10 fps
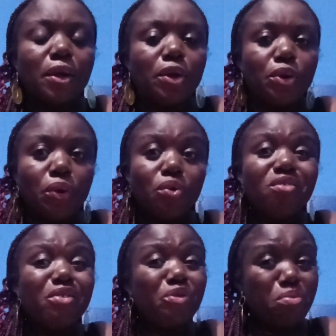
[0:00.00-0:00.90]

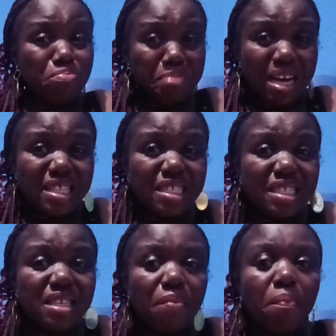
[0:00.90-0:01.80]
even
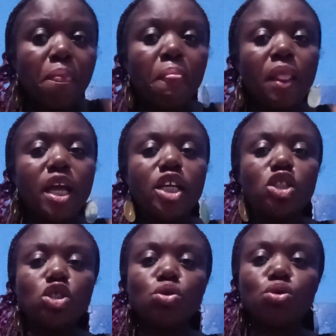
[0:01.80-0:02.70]
months,
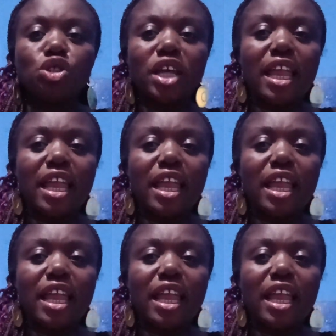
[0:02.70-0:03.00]
the